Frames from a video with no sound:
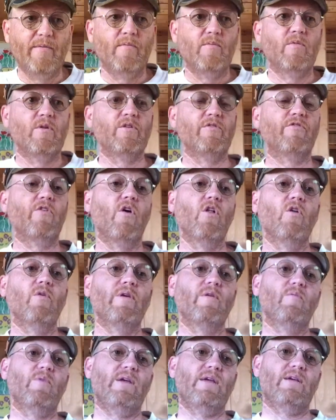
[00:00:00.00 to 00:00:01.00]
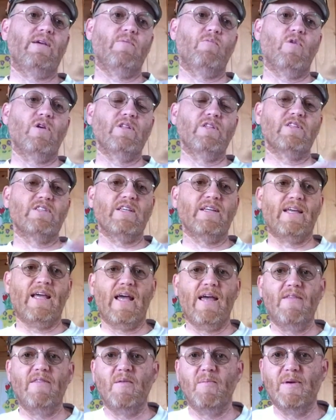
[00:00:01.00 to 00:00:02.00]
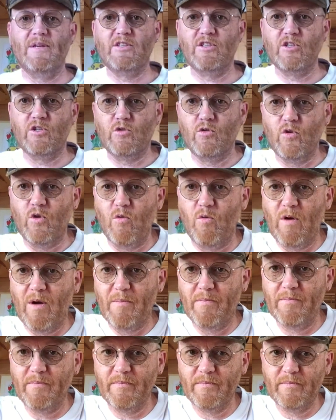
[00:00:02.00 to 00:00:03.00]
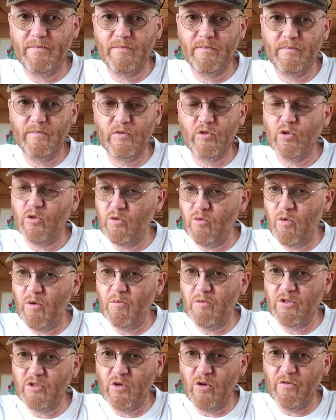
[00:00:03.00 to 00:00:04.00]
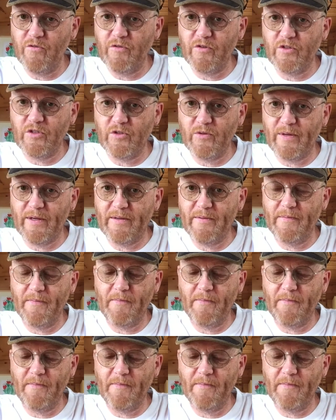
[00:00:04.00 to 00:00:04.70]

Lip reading: Well, the following week, once again, the Mester Stoorworm took what was offered to it